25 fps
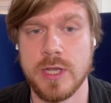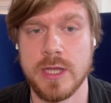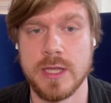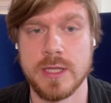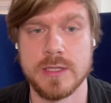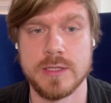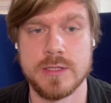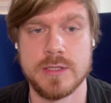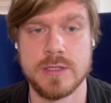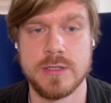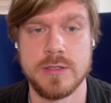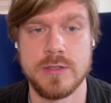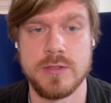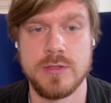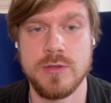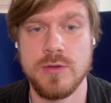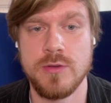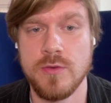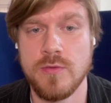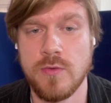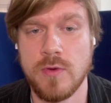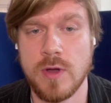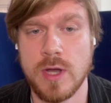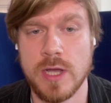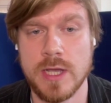And do
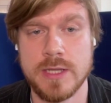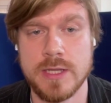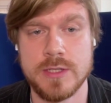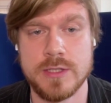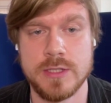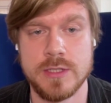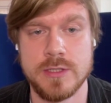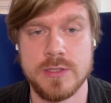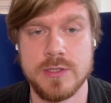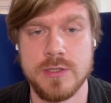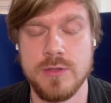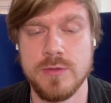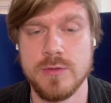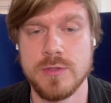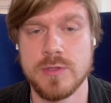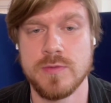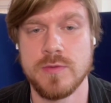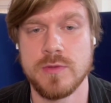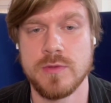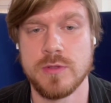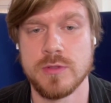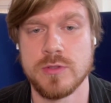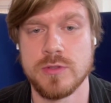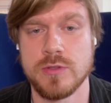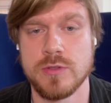you find it
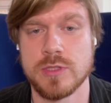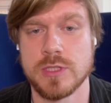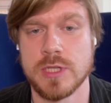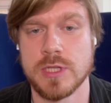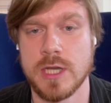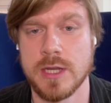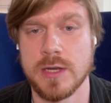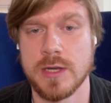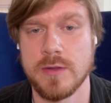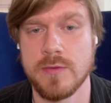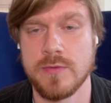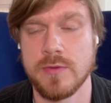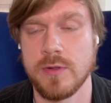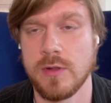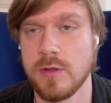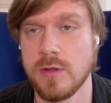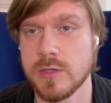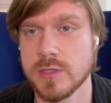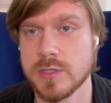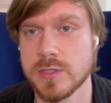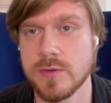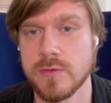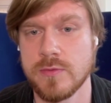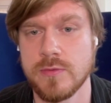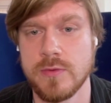useful to study
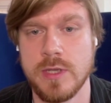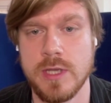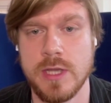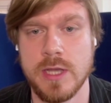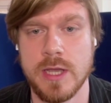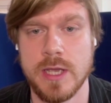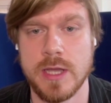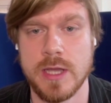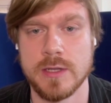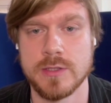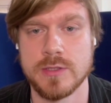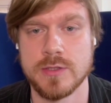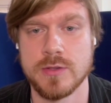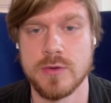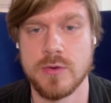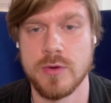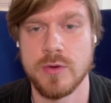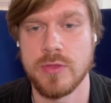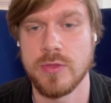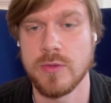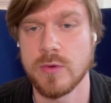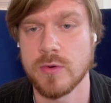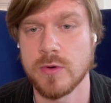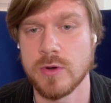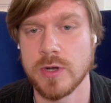philosophy and
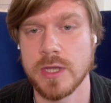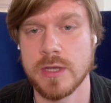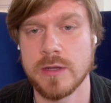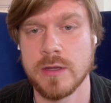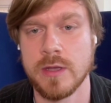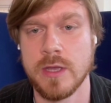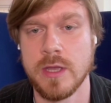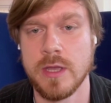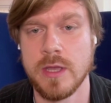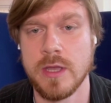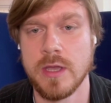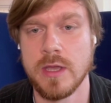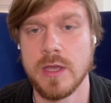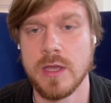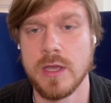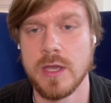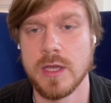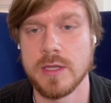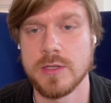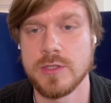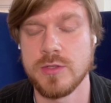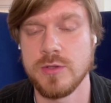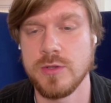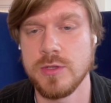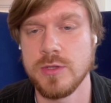rhetoric
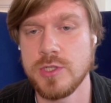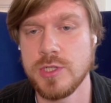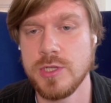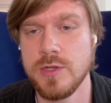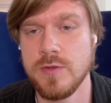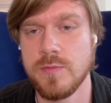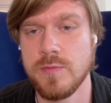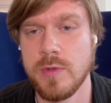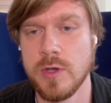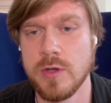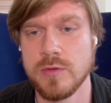to achieve